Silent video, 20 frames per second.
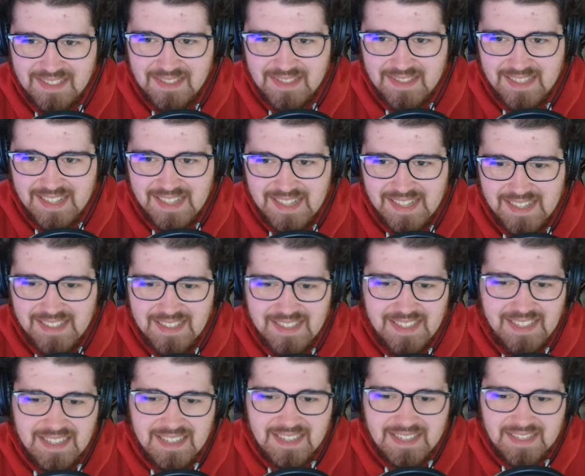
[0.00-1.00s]
ta-da.
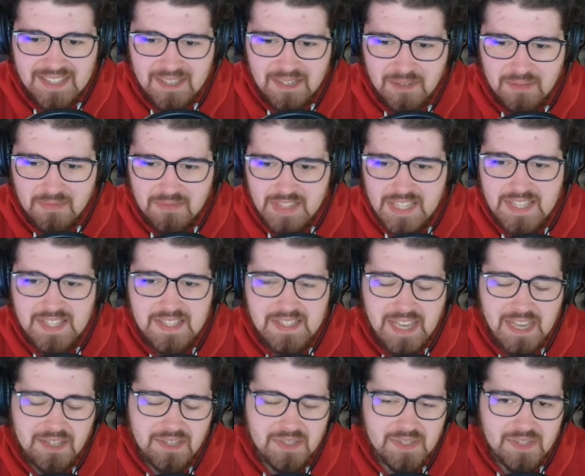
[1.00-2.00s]
So this is
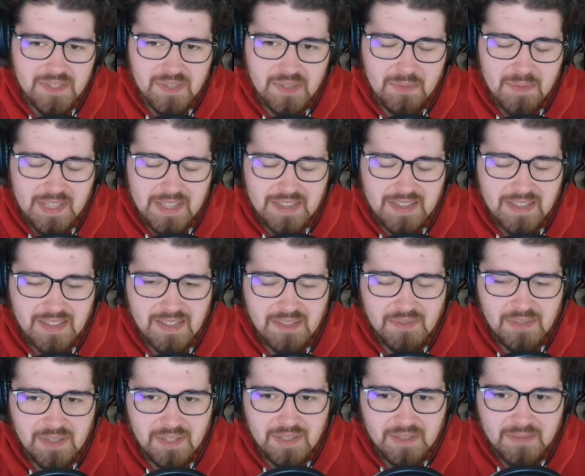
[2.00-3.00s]
actually Scooby in the
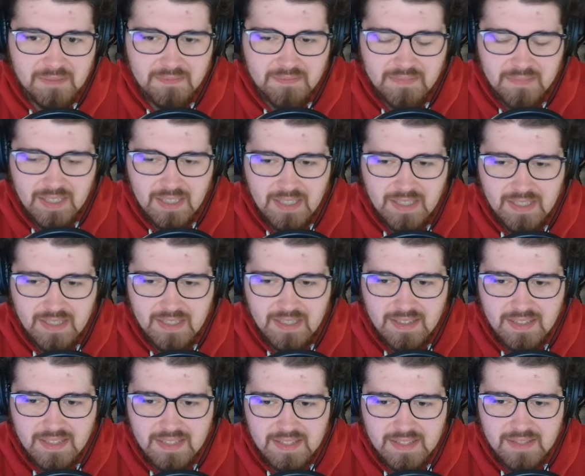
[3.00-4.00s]
level though,
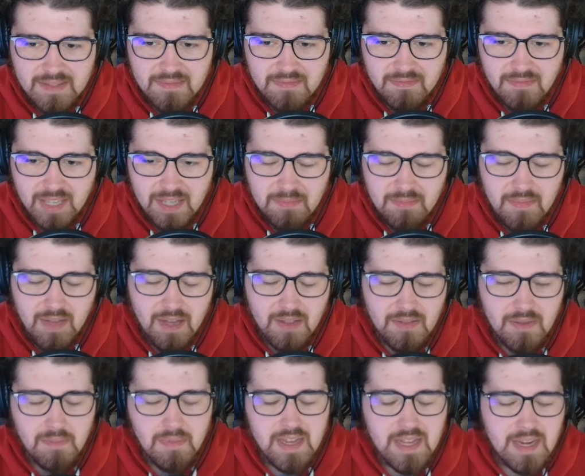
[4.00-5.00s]
in this like
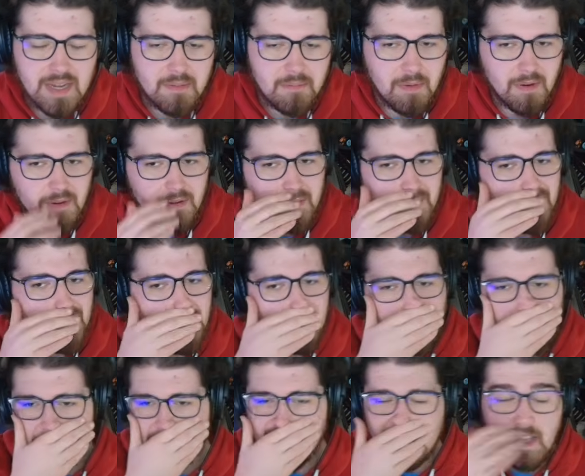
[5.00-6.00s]
other beginning part of the
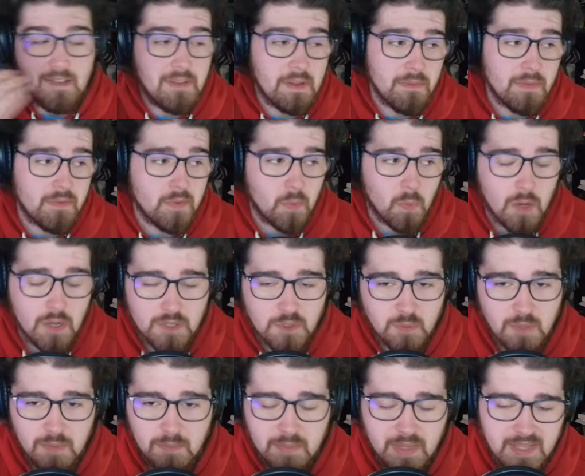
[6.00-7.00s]
One Piece. I've never even watched
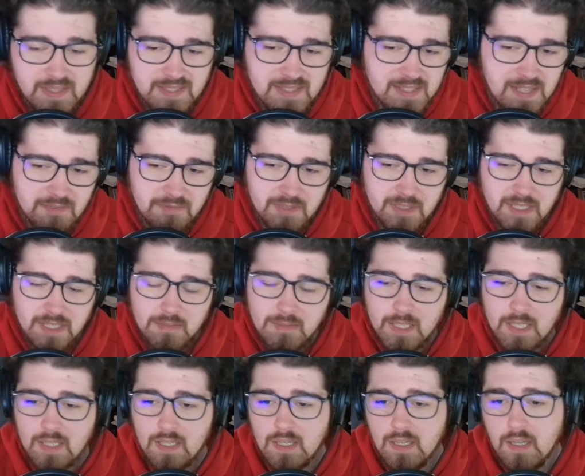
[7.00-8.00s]
One Piece. Is that funny?
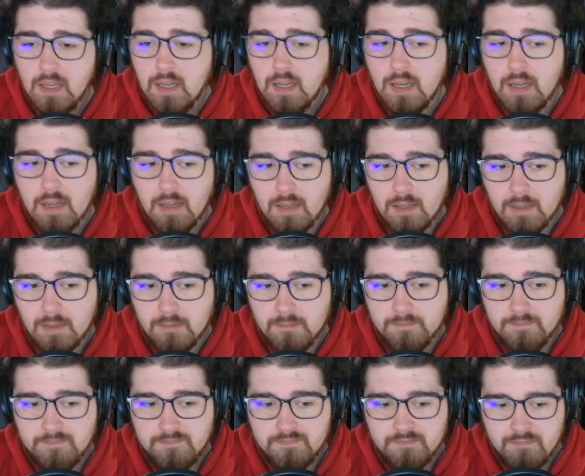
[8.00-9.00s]

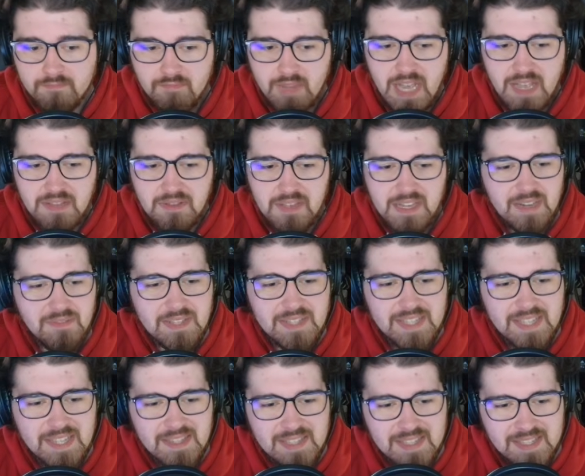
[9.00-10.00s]
But yeah, you can even
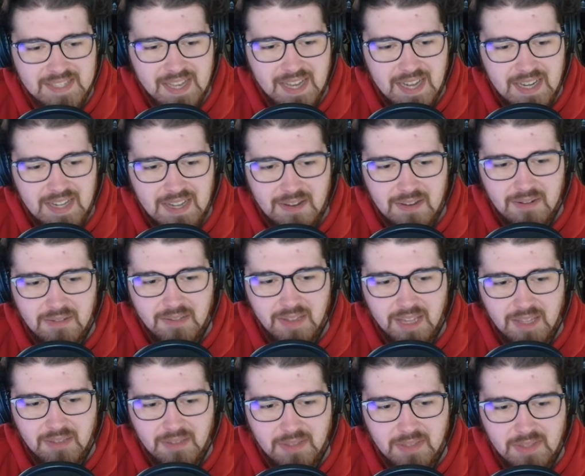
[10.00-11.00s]
see on the side here,
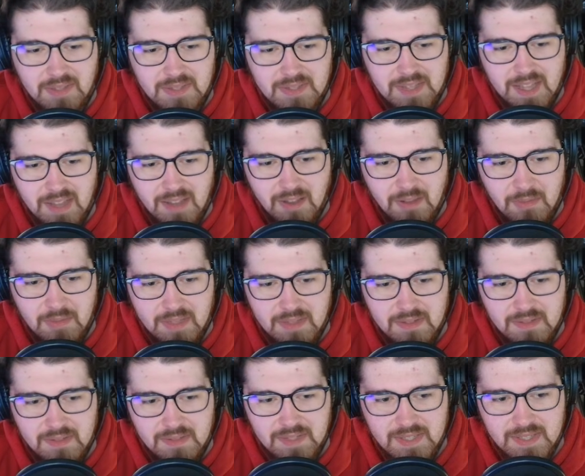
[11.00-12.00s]
like, look, there's the helmet,
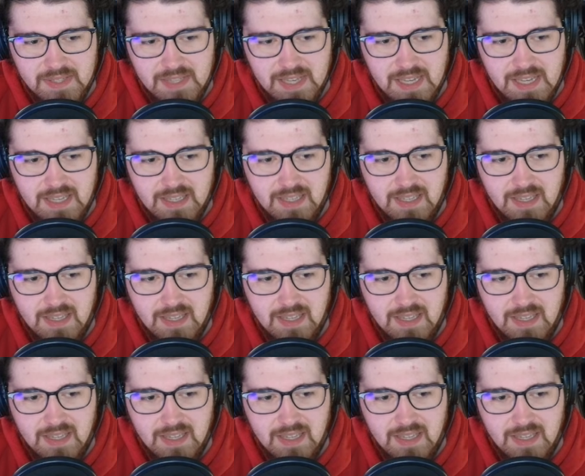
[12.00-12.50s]
there's the snack,